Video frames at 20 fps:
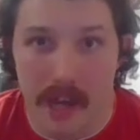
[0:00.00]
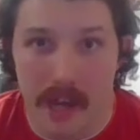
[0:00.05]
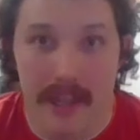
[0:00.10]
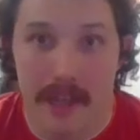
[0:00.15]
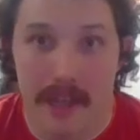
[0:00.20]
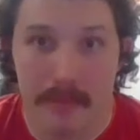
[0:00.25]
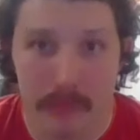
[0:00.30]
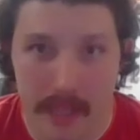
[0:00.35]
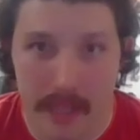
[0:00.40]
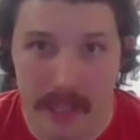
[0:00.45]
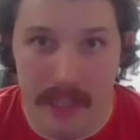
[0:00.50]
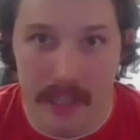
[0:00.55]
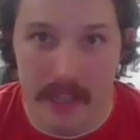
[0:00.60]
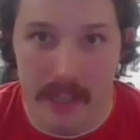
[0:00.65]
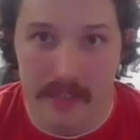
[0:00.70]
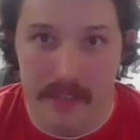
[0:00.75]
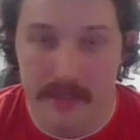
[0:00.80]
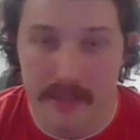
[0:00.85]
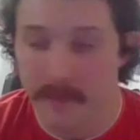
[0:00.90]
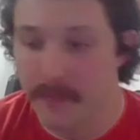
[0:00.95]
I like playing
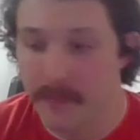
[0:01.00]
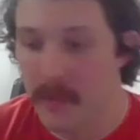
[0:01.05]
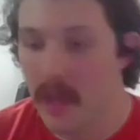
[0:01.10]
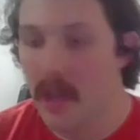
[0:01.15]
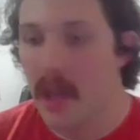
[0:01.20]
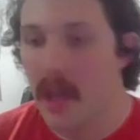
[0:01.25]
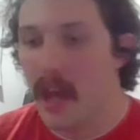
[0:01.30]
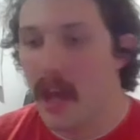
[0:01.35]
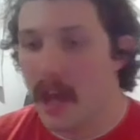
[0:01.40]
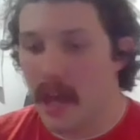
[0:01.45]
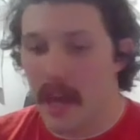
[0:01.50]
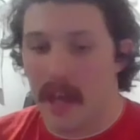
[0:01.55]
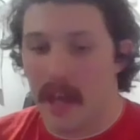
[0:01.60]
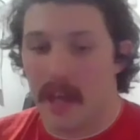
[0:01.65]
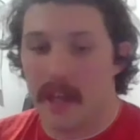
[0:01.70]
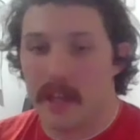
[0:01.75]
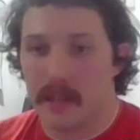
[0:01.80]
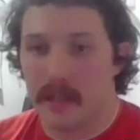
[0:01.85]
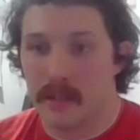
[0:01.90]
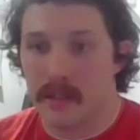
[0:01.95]
gigs.
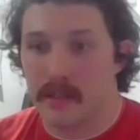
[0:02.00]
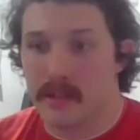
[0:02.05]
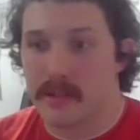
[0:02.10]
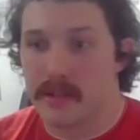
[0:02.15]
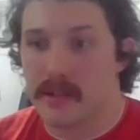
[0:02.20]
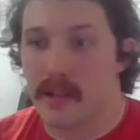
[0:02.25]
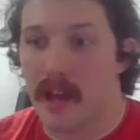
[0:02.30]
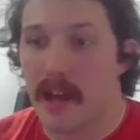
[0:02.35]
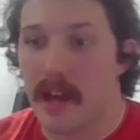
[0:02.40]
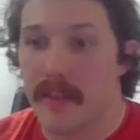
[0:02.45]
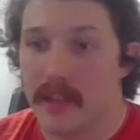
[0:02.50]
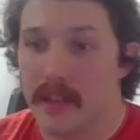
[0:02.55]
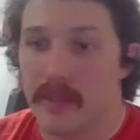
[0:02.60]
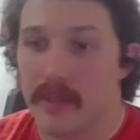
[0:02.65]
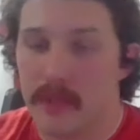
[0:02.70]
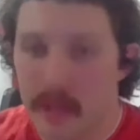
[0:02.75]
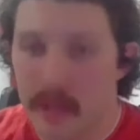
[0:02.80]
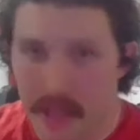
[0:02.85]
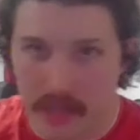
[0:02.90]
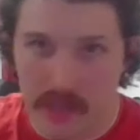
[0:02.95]
And I think
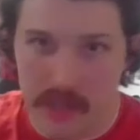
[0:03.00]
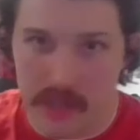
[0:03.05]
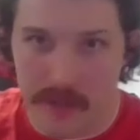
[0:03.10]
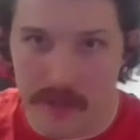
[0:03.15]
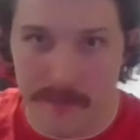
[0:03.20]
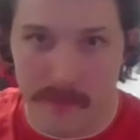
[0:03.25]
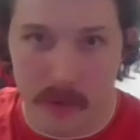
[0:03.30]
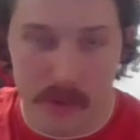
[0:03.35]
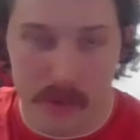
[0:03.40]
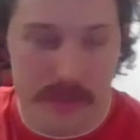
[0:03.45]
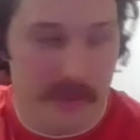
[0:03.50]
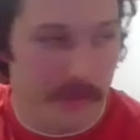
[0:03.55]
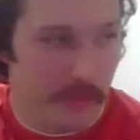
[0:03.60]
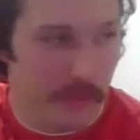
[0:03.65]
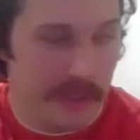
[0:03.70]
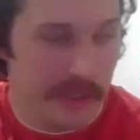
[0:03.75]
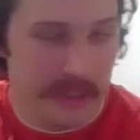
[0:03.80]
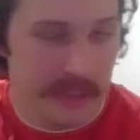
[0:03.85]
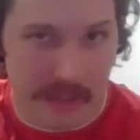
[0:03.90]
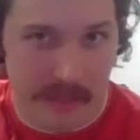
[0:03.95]
through like sheer force of
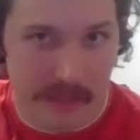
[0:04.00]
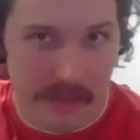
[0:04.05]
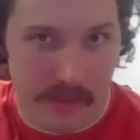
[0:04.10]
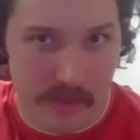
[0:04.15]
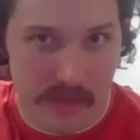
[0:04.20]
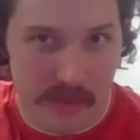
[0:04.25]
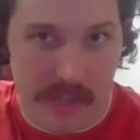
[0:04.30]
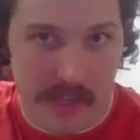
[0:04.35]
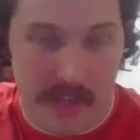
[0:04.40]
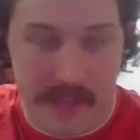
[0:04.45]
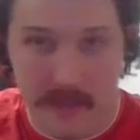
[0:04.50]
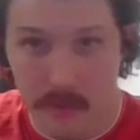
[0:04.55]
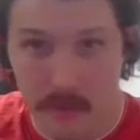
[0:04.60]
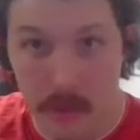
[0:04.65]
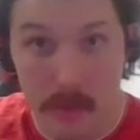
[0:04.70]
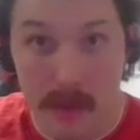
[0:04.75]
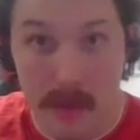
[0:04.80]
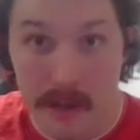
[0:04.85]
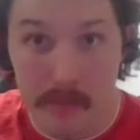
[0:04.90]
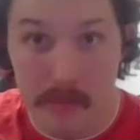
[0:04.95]
will and enthusiasm, we
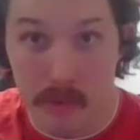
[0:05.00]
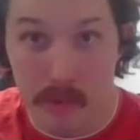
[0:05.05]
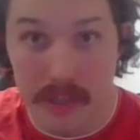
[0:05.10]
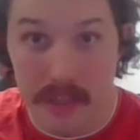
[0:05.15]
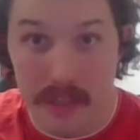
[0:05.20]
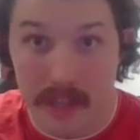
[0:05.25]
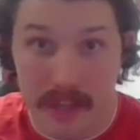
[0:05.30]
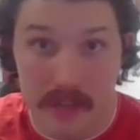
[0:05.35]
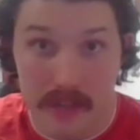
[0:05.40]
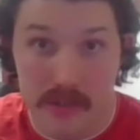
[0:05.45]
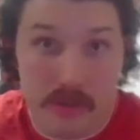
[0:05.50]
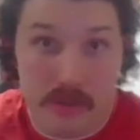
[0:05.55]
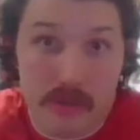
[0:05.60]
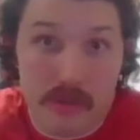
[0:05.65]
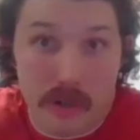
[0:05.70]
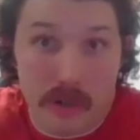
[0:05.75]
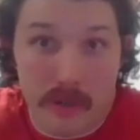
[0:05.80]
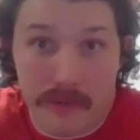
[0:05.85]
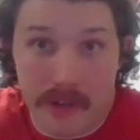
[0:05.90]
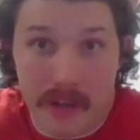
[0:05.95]
wound up booking like a
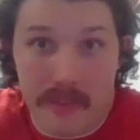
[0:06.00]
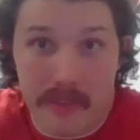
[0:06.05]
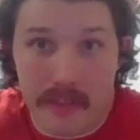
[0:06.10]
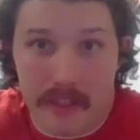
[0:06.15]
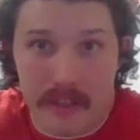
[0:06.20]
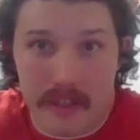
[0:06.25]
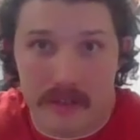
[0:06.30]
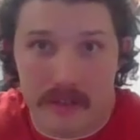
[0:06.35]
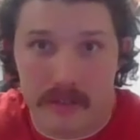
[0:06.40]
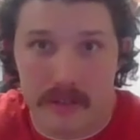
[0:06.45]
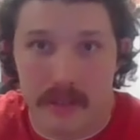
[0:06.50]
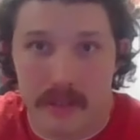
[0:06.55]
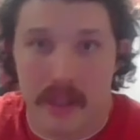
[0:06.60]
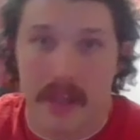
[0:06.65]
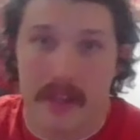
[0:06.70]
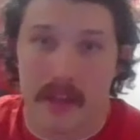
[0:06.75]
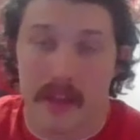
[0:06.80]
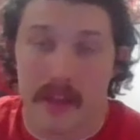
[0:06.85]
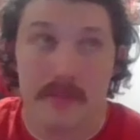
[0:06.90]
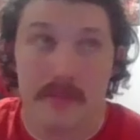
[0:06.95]
tour off nothing.
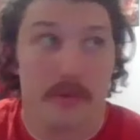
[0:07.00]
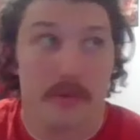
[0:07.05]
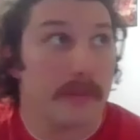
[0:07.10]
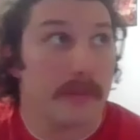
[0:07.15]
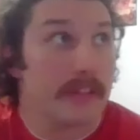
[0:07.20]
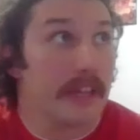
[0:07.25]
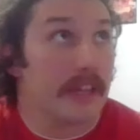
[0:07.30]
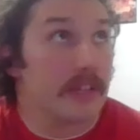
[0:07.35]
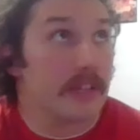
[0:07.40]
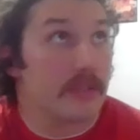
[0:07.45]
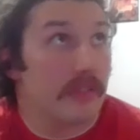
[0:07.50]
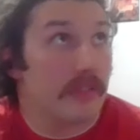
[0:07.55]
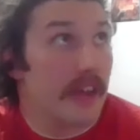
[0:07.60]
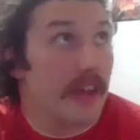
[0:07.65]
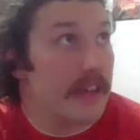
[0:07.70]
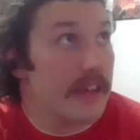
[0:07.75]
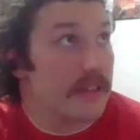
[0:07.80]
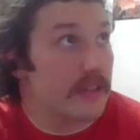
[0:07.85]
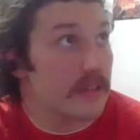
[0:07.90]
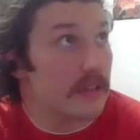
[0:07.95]
Like it would have been like
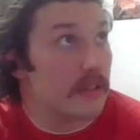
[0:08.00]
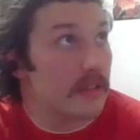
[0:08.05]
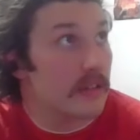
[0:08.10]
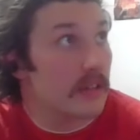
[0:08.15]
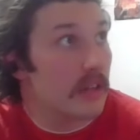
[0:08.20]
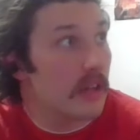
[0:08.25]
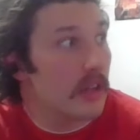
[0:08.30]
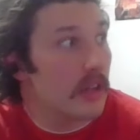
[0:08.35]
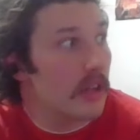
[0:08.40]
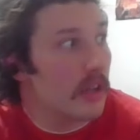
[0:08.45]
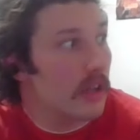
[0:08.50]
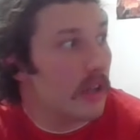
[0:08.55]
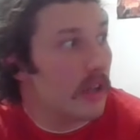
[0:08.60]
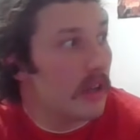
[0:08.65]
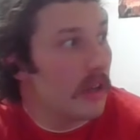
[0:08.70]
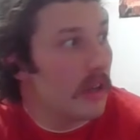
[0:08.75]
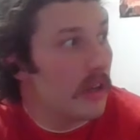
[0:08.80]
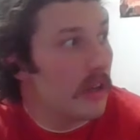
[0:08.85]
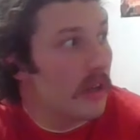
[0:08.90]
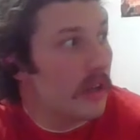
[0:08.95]

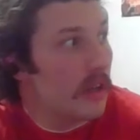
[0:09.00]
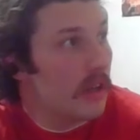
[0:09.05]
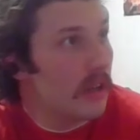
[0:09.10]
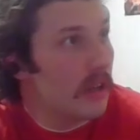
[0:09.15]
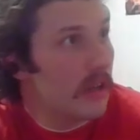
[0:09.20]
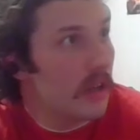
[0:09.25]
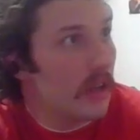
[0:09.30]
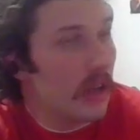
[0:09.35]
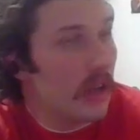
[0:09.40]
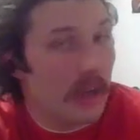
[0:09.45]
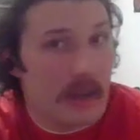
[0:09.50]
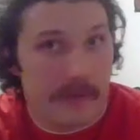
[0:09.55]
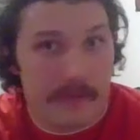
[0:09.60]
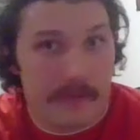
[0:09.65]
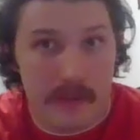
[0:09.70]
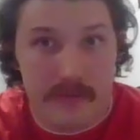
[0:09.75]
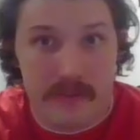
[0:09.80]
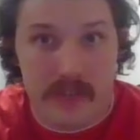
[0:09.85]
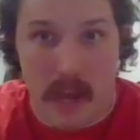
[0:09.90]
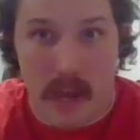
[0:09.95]

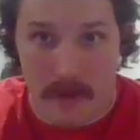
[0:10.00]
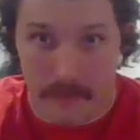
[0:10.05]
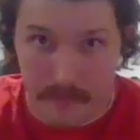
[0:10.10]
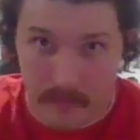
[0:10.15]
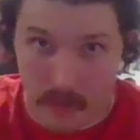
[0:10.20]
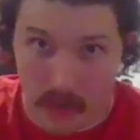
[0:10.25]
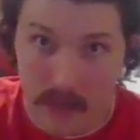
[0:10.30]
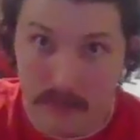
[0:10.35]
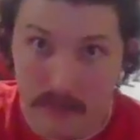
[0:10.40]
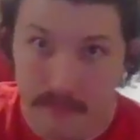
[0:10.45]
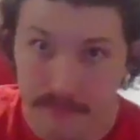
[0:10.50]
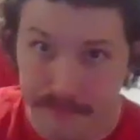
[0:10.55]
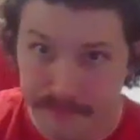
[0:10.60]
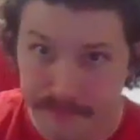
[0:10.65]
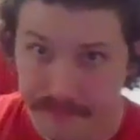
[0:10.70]
2015, right?